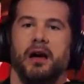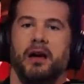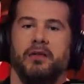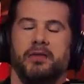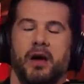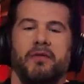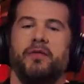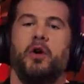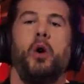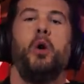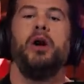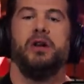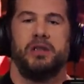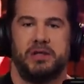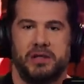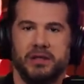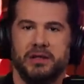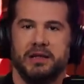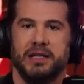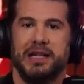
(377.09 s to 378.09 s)
Of
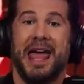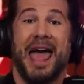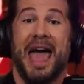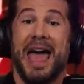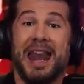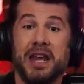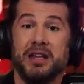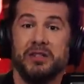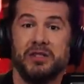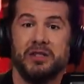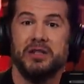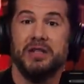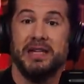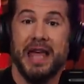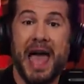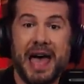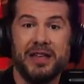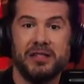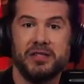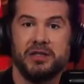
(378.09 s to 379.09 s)
course, cannons.
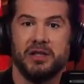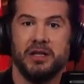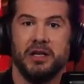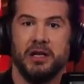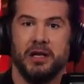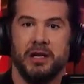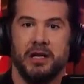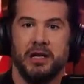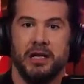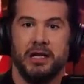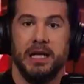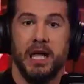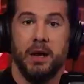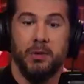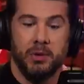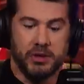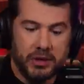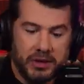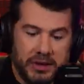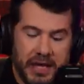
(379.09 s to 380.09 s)
Yes. It
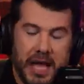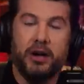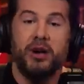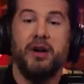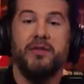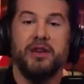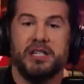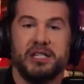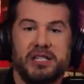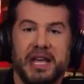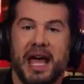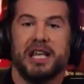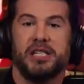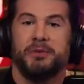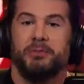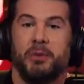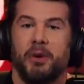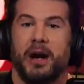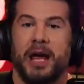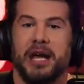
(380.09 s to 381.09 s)
was a letter of
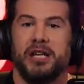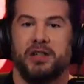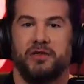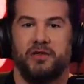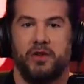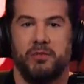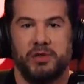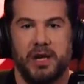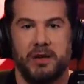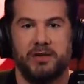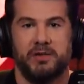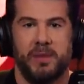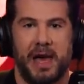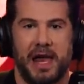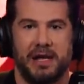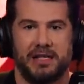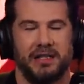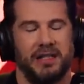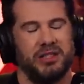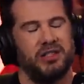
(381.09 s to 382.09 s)
exasperation from James
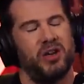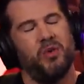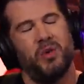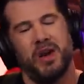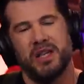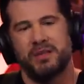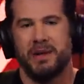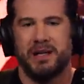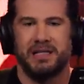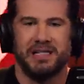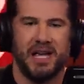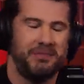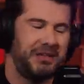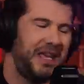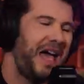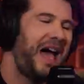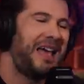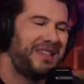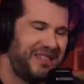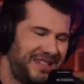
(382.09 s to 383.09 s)
Madison. Like, don't waste my time.
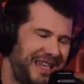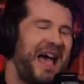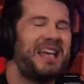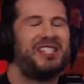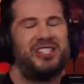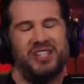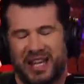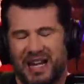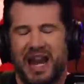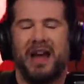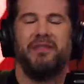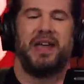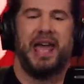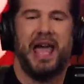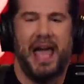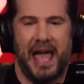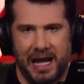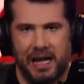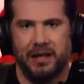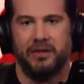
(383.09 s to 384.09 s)
Yes, yes, you can have
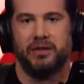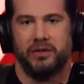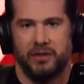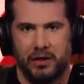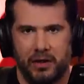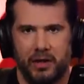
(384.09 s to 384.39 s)
cannons.